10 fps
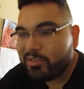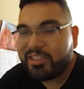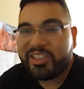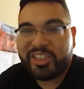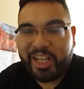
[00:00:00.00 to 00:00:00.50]

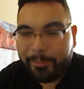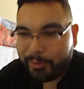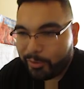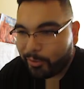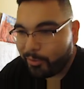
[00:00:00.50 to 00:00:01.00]
the shape
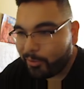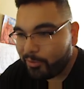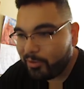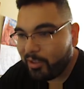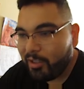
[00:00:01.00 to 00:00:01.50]

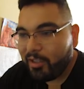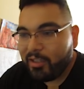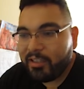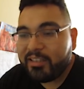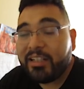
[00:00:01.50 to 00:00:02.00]
tools,
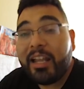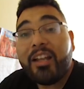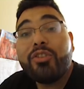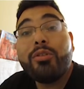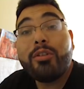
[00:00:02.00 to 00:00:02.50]
there's a
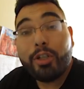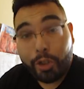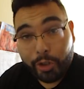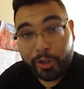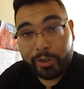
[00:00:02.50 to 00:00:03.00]
lot to
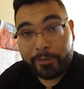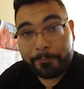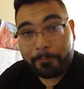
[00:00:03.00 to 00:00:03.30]
learn.